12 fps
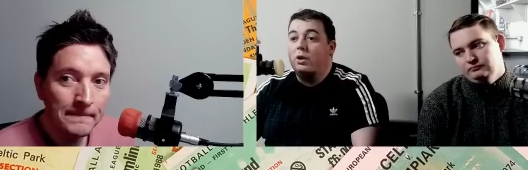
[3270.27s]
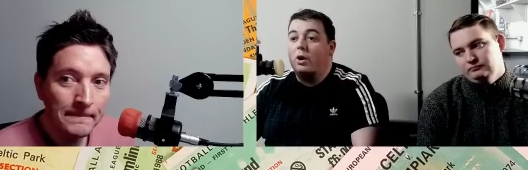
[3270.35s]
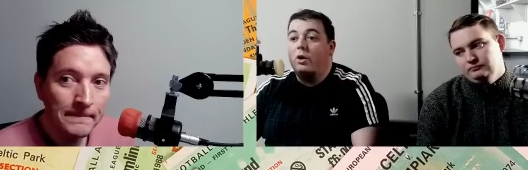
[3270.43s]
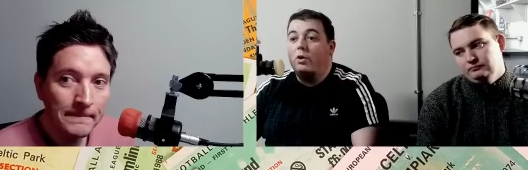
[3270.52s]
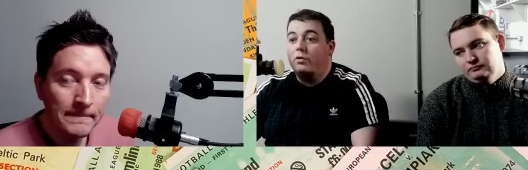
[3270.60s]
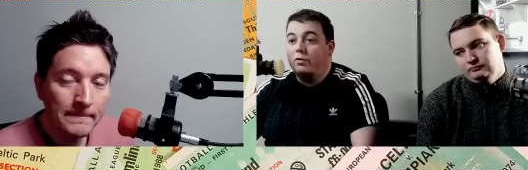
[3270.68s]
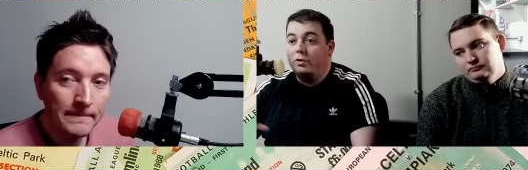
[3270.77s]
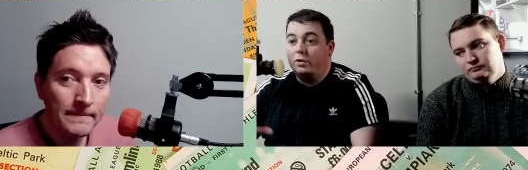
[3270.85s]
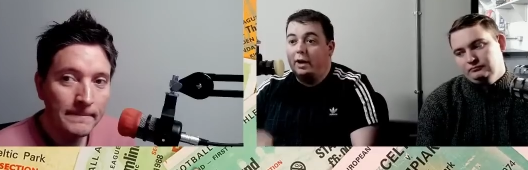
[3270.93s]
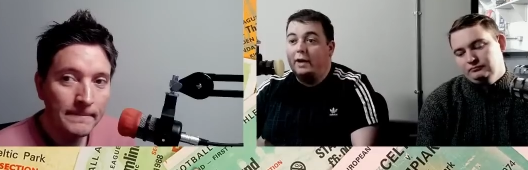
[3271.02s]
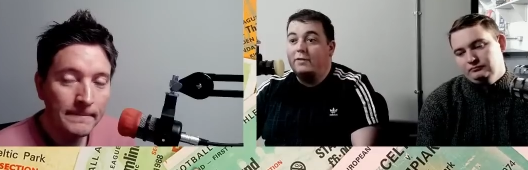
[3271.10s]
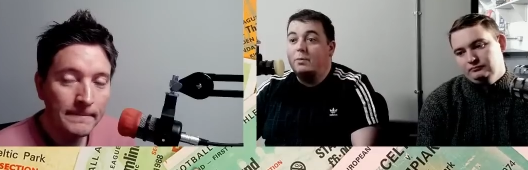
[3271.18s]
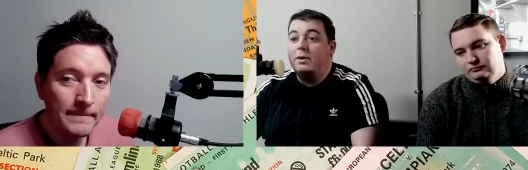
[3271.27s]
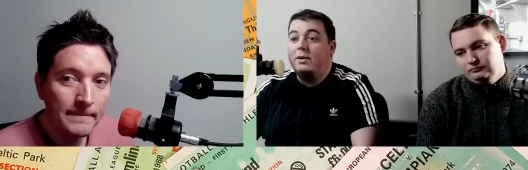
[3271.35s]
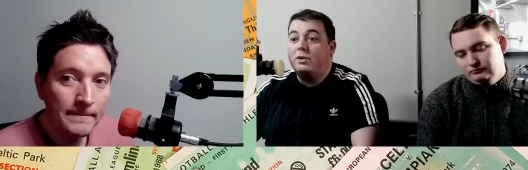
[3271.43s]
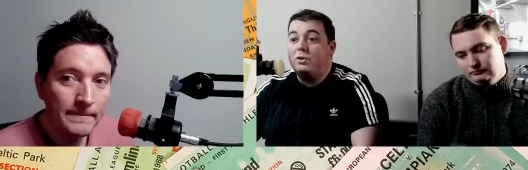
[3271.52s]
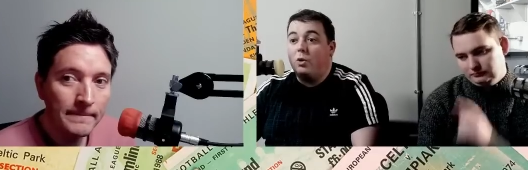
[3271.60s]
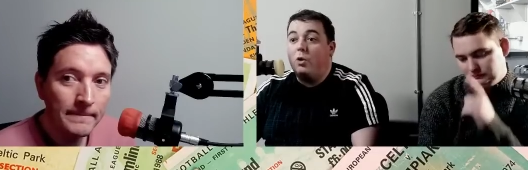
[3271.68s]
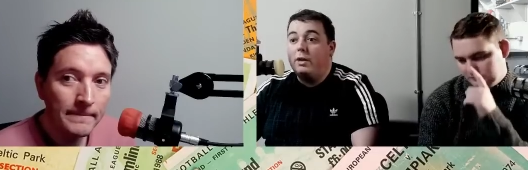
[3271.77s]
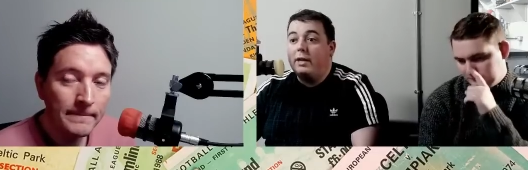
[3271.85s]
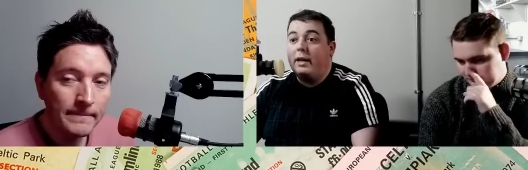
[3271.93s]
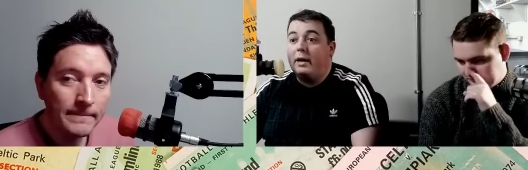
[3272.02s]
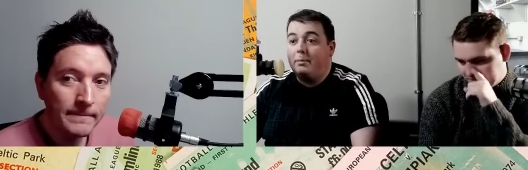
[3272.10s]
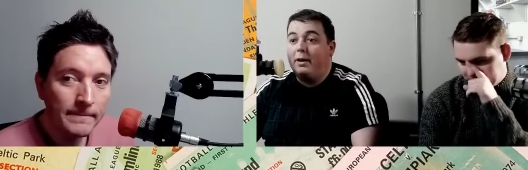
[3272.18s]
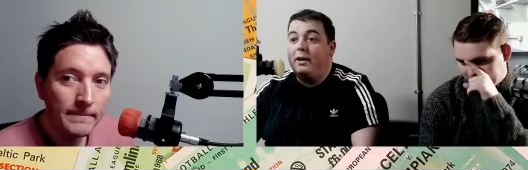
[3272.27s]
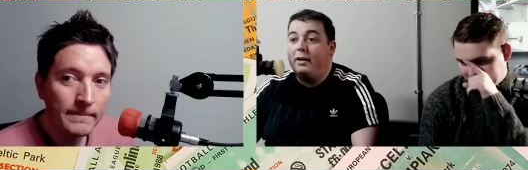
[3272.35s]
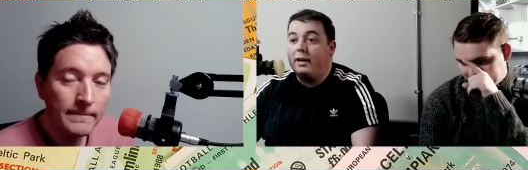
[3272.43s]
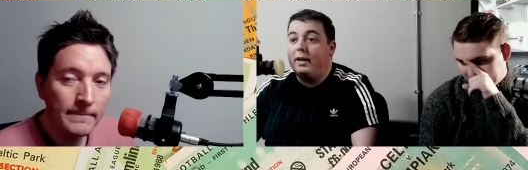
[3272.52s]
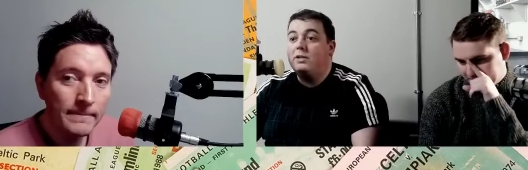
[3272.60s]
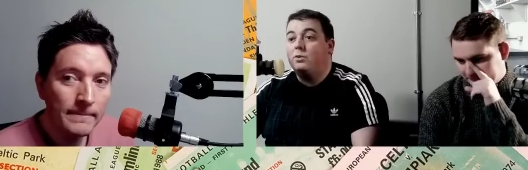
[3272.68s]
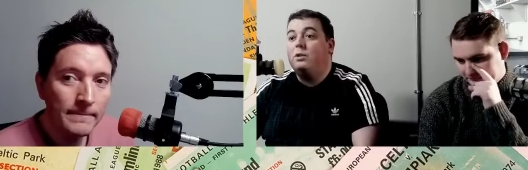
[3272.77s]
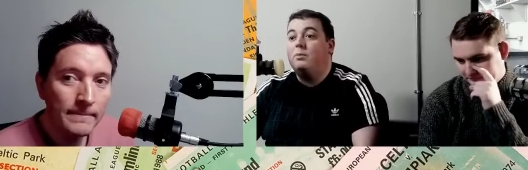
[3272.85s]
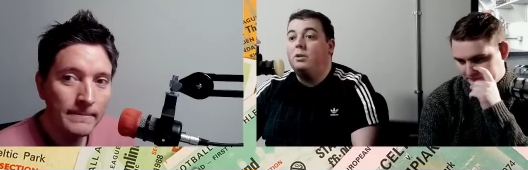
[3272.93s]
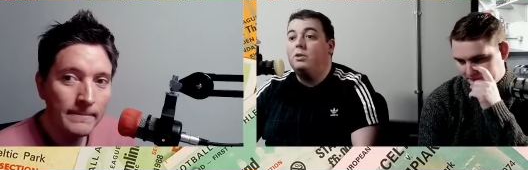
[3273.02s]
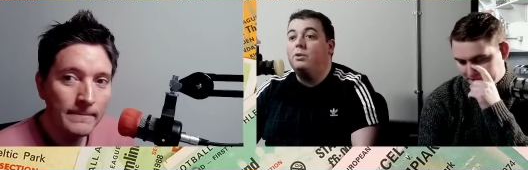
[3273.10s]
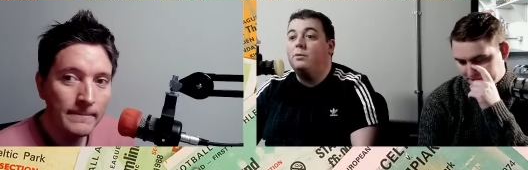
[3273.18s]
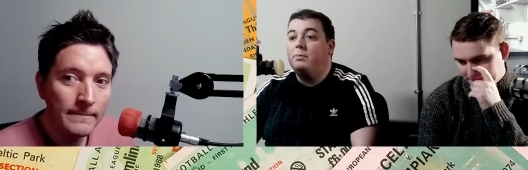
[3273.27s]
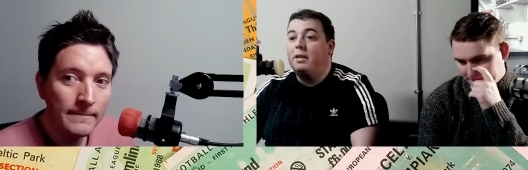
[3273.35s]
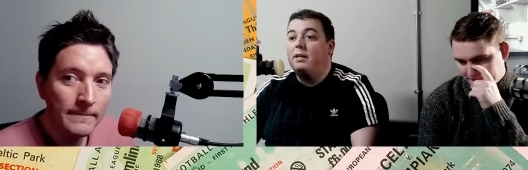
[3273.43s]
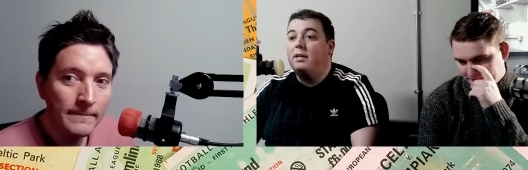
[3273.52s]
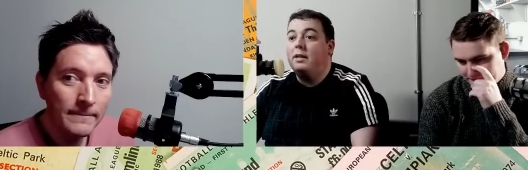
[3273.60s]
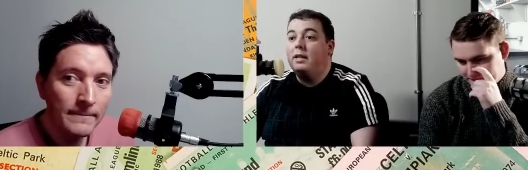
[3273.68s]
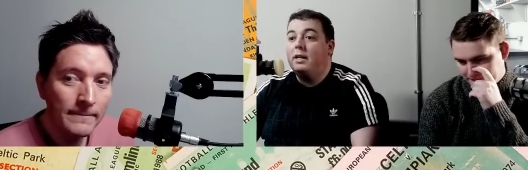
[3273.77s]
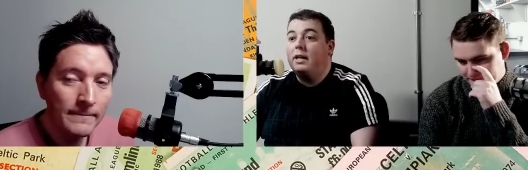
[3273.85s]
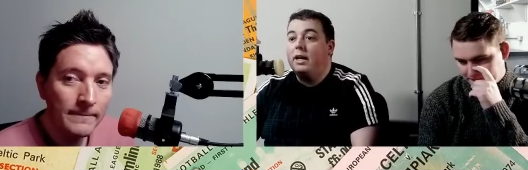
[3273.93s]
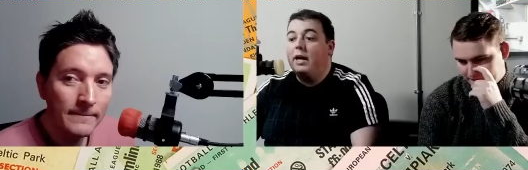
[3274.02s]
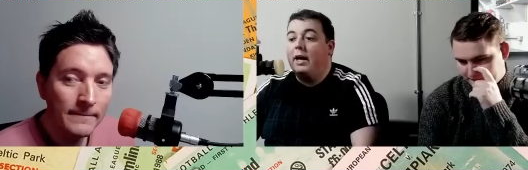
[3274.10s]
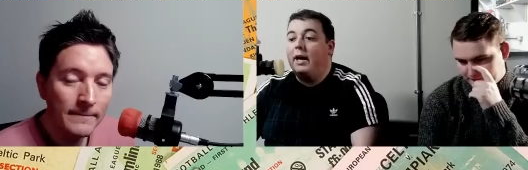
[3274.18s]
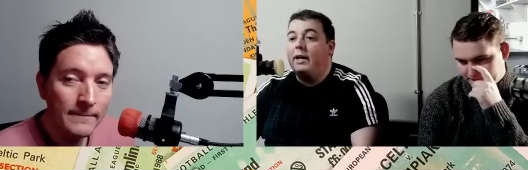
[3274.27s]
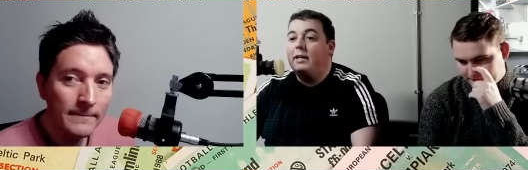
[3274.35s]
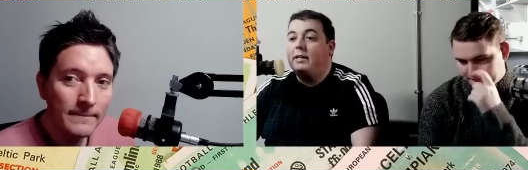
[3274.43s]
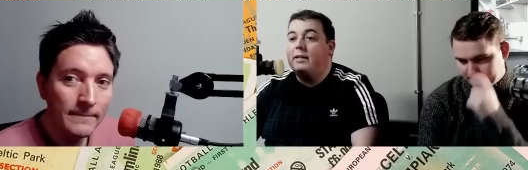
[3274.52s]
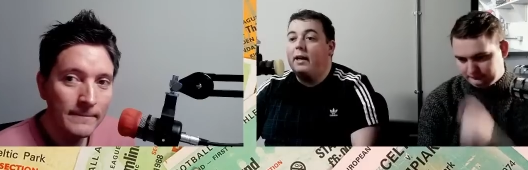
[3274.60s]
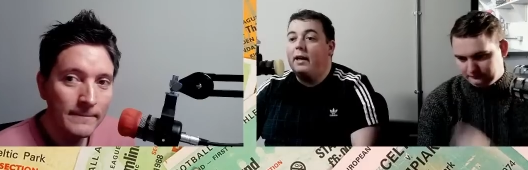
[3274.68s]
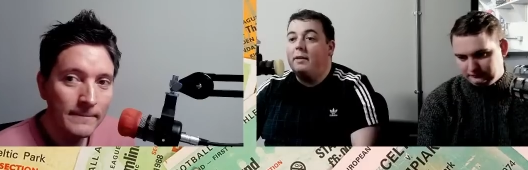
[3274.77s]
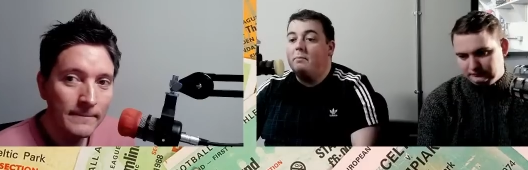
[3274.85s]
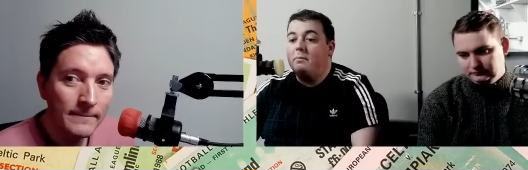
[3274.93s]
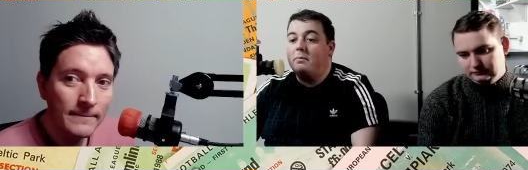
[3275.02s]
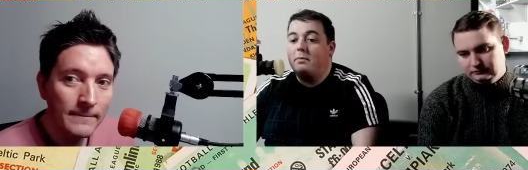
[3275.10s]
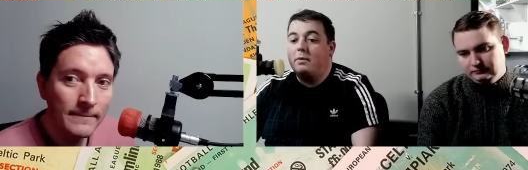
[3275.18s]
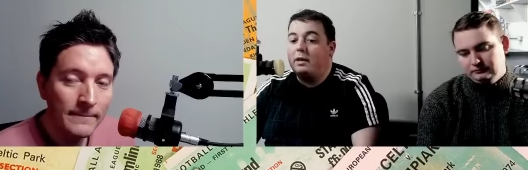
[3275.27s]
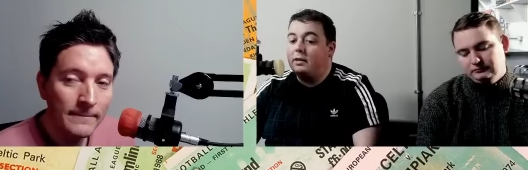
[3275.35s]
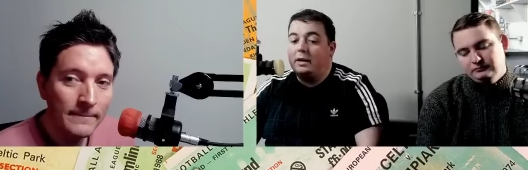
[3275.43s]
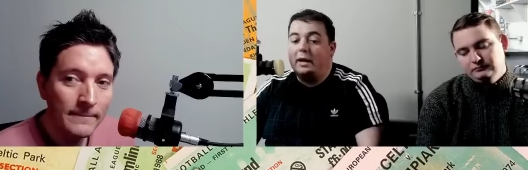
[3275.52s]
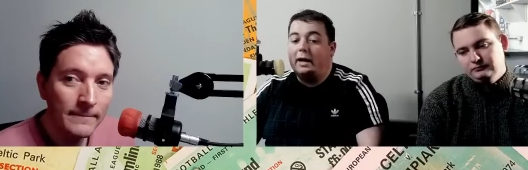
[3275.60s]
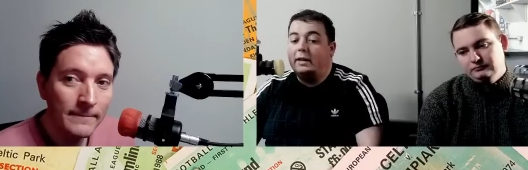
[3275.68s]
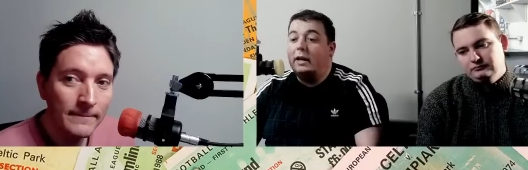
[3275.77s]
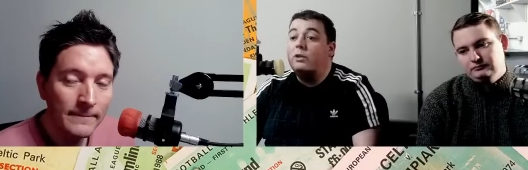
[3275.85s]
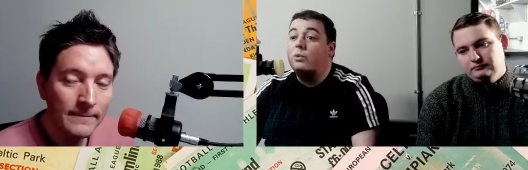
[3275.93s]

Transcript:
Speaker 1: out of everyone that's on that park is going to be John Beaton, and um, I, I